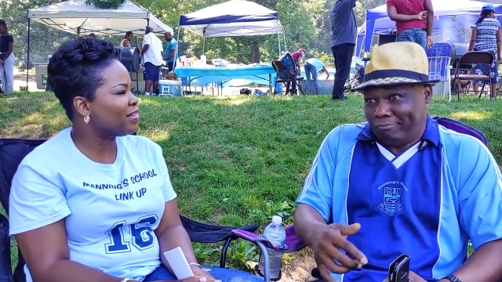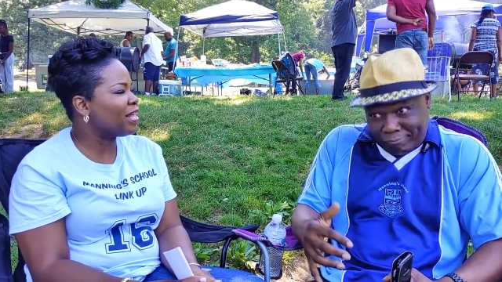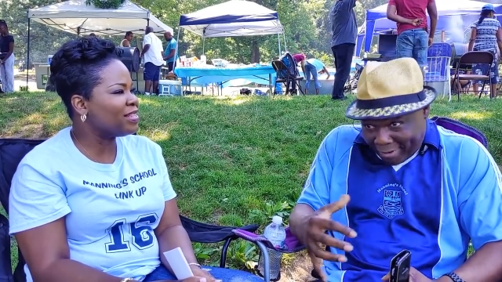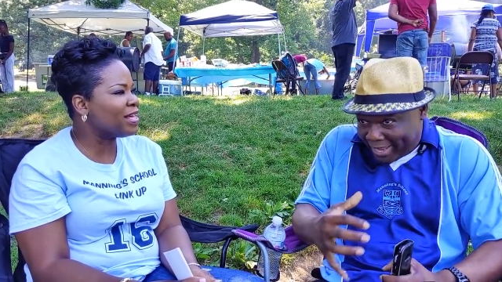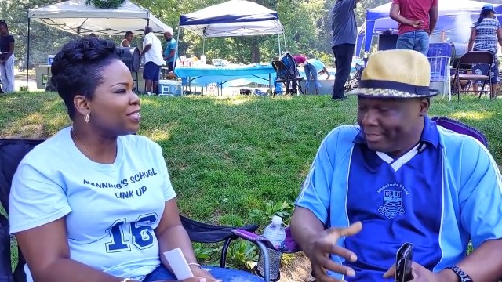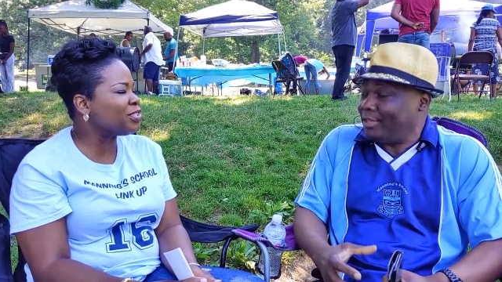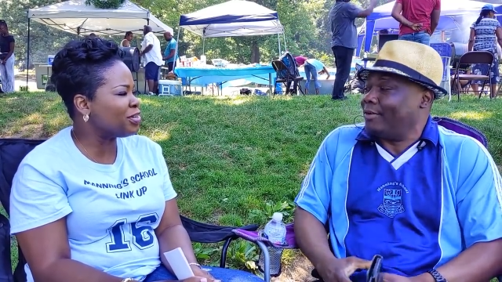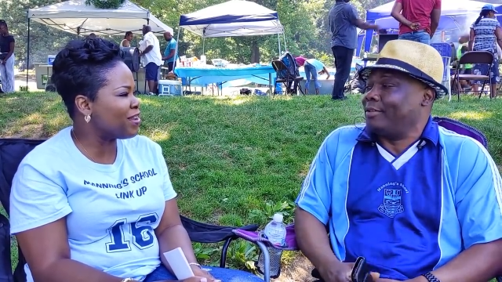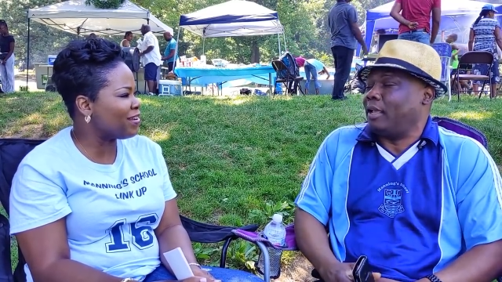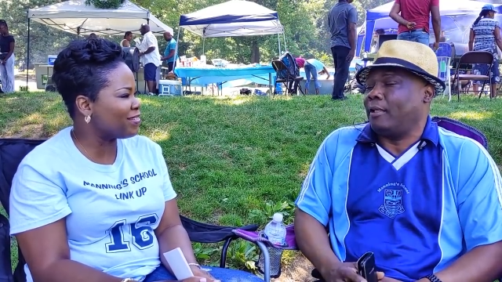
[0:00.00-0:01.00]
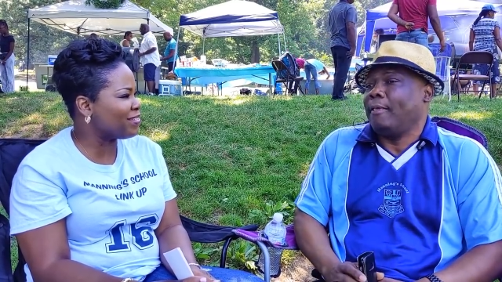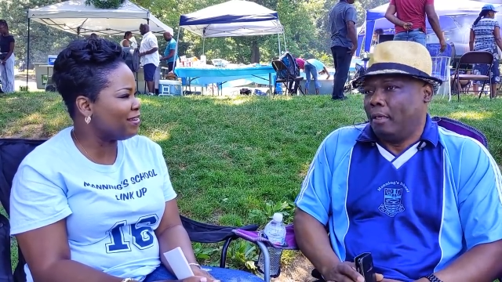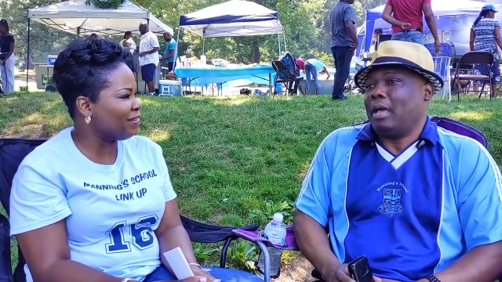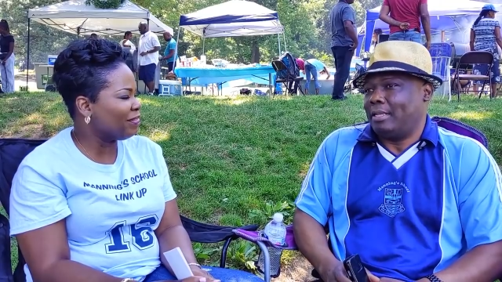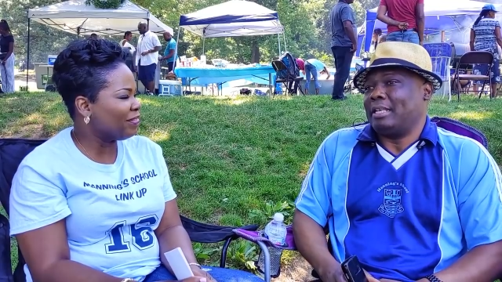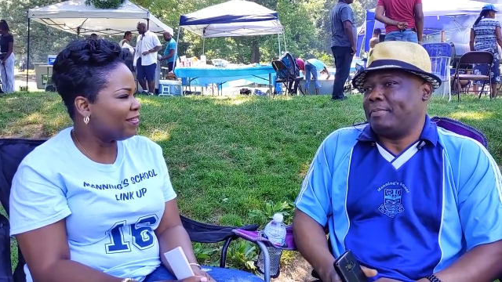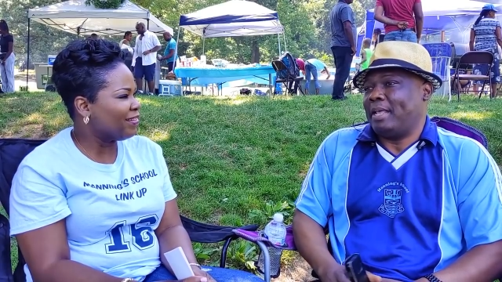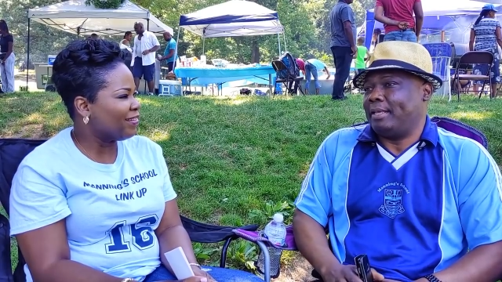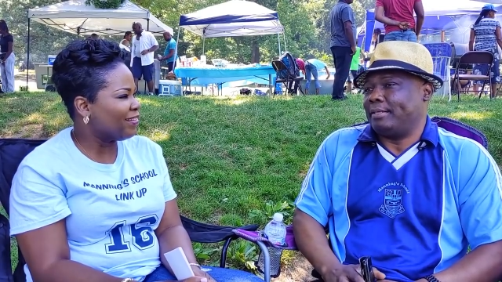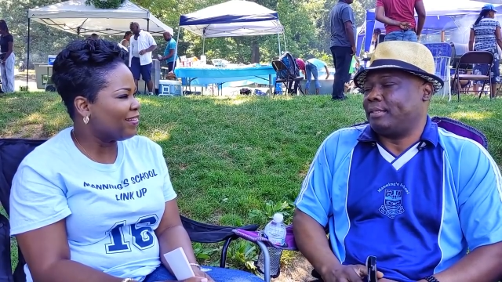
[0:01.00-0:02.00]
Speaker 1: right that's there. Your legacy. Yeah. And that's my
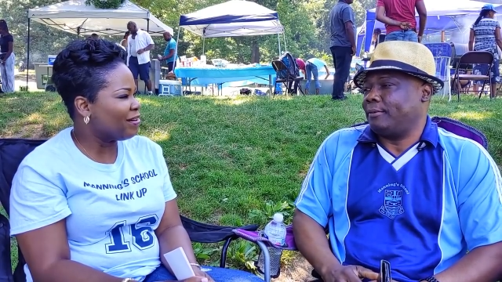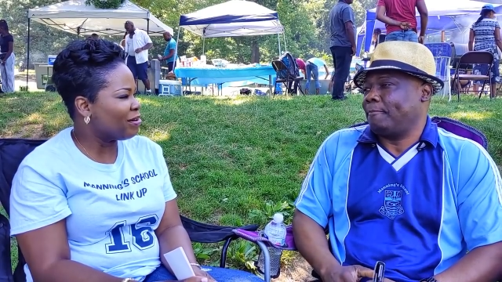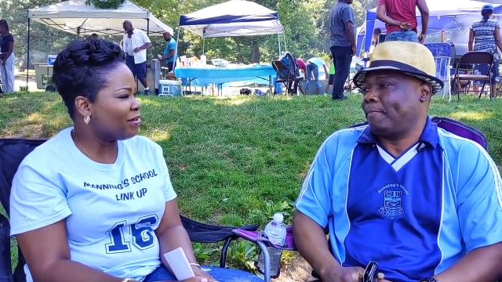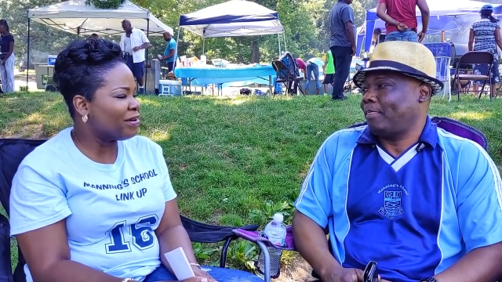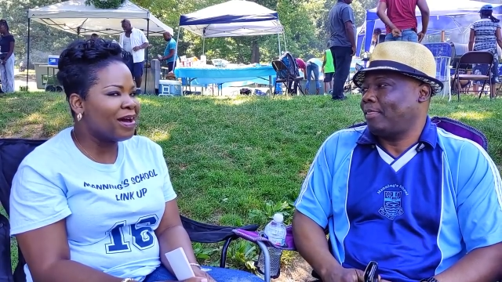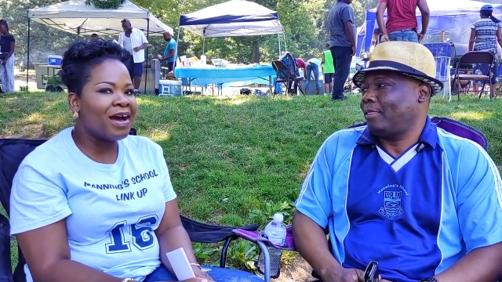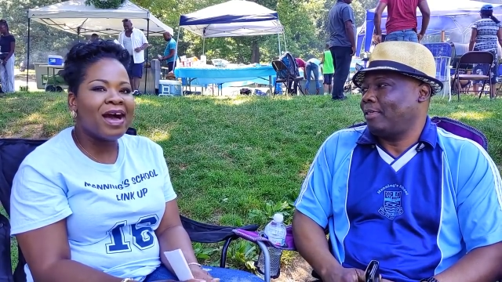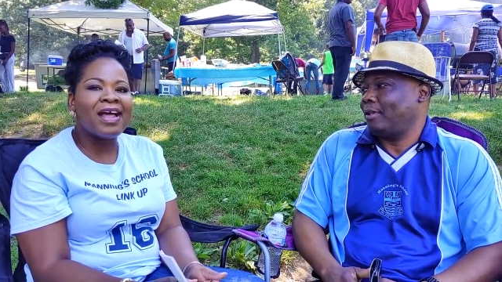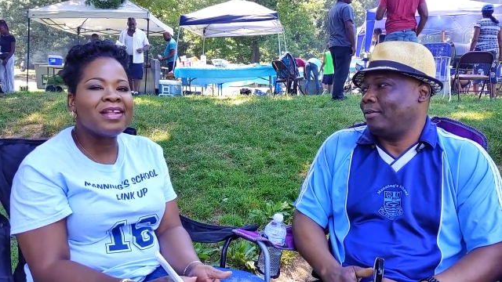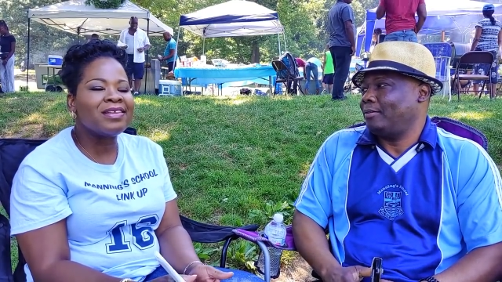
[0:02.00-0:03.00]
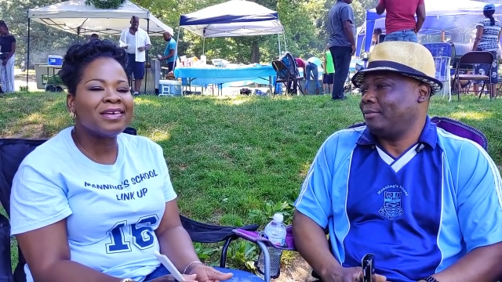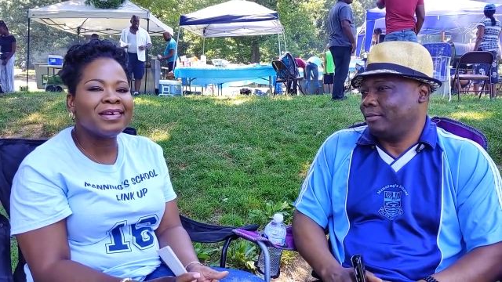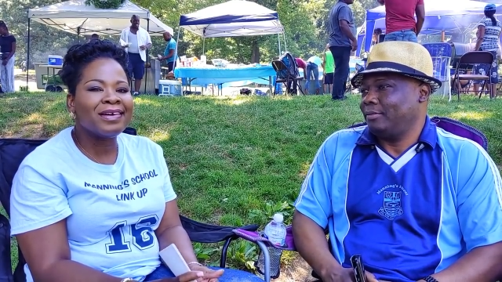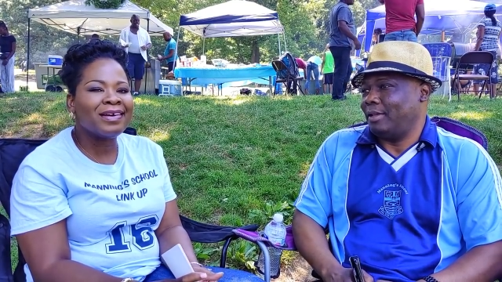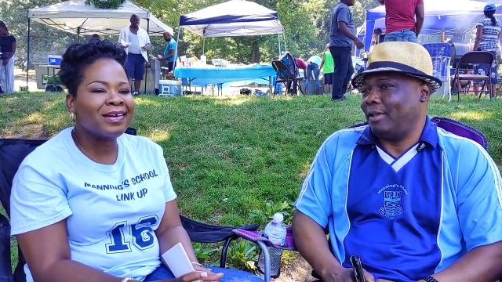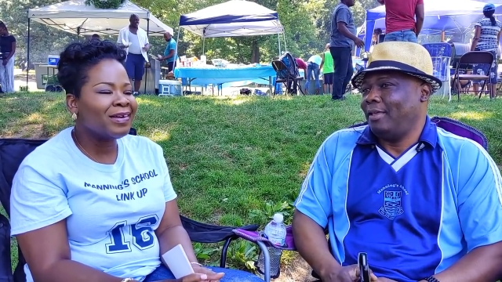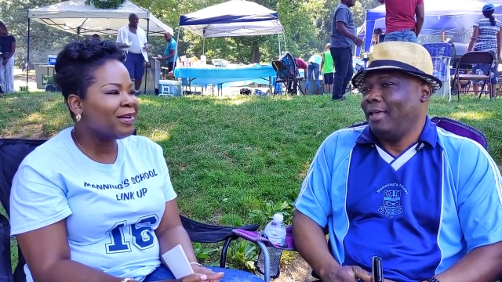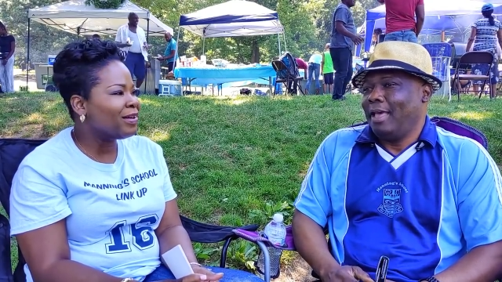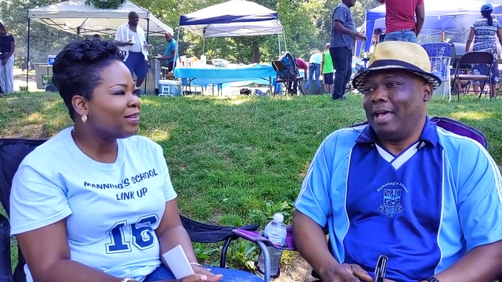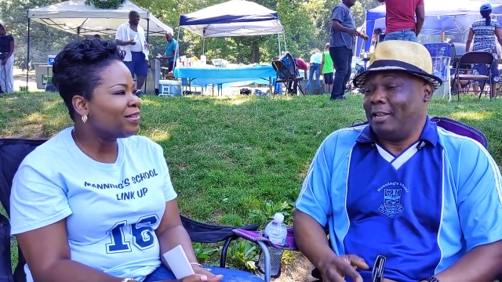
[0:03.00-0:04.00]
legacy. Yeah. And, yeah.
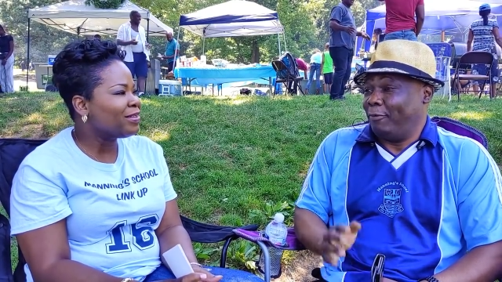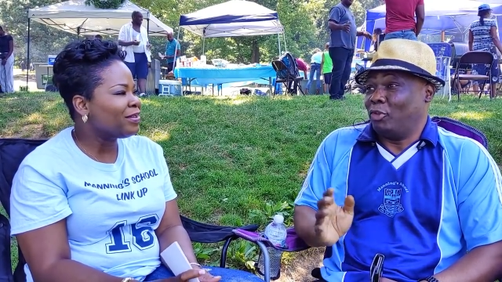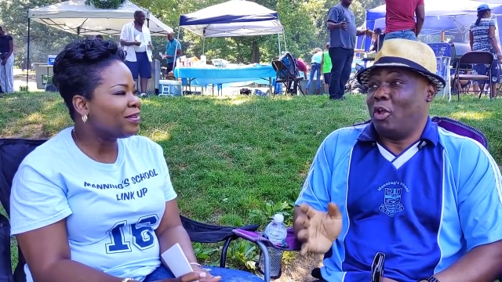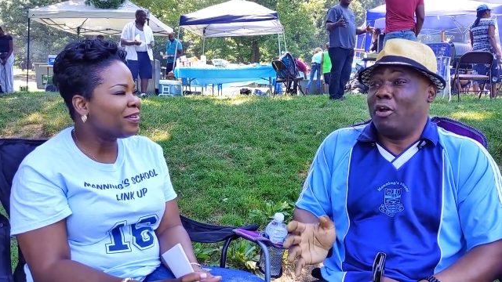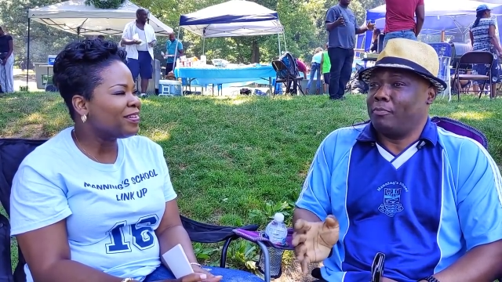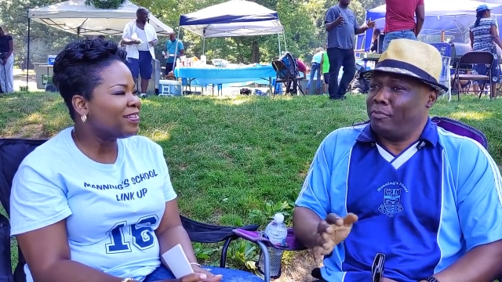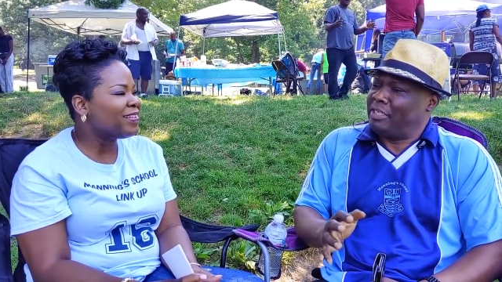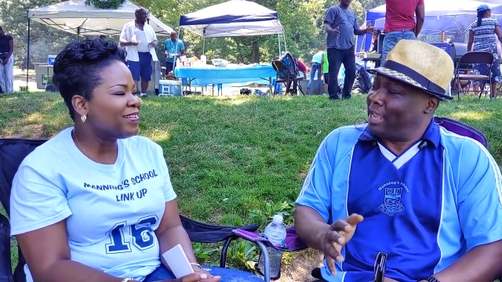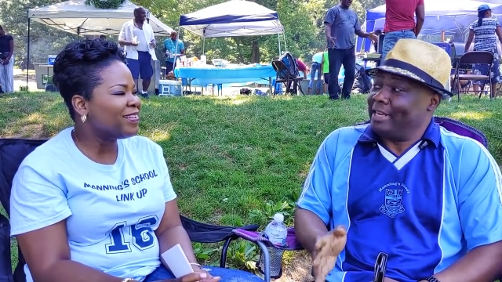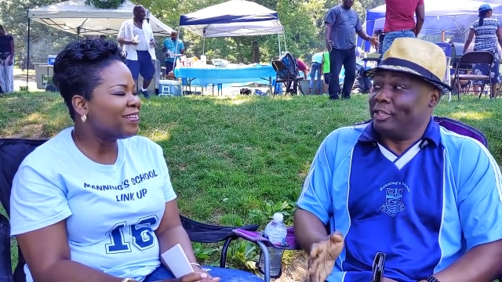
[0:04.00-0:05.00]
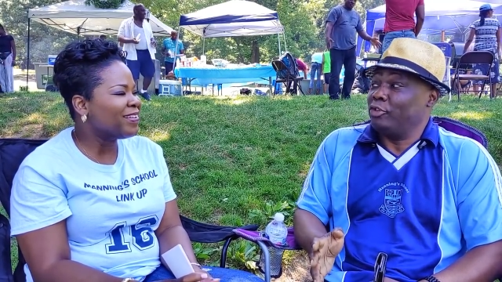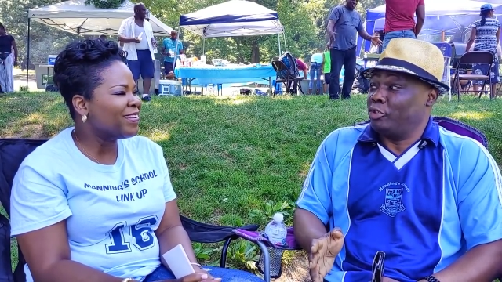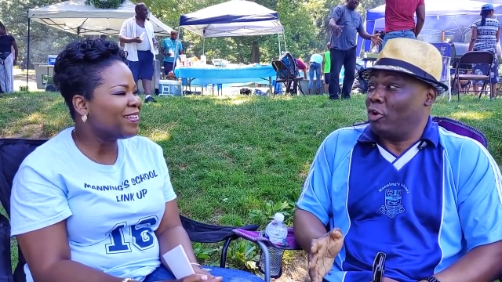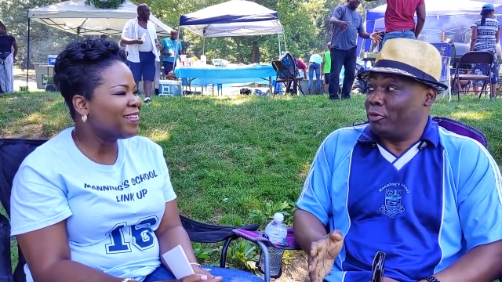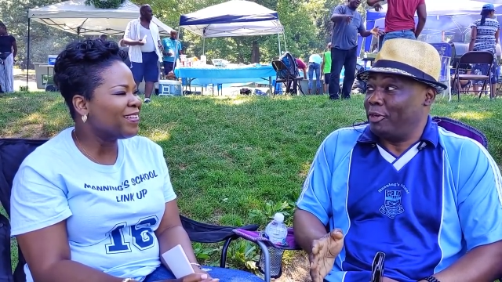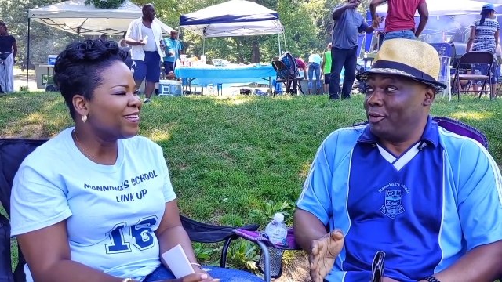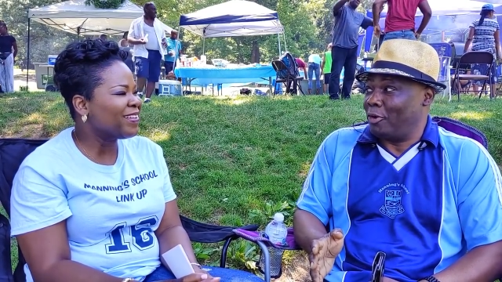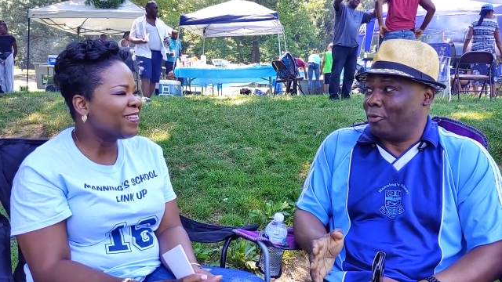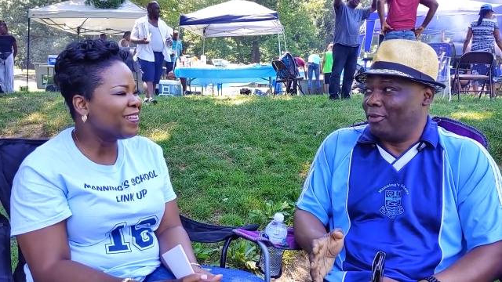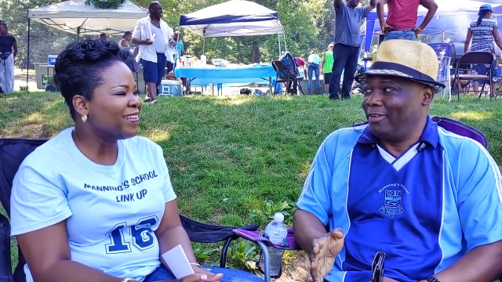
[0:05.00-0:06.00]
and if you talk, Mister Anderson is down there
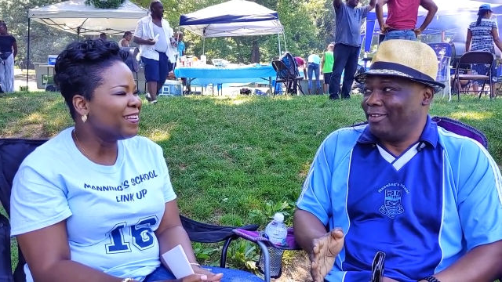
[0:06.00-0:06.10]
now,